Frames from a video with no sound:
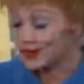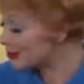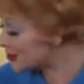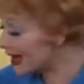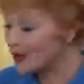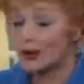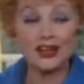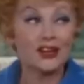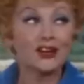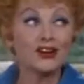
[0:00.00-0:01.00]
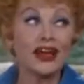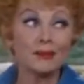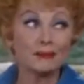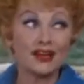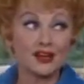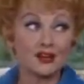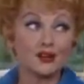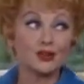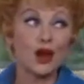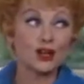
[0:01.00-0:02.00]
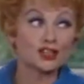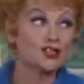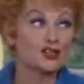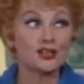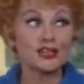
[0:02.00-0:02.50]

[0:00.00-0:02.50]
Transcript: Means you had one of your nightmares. You talked in your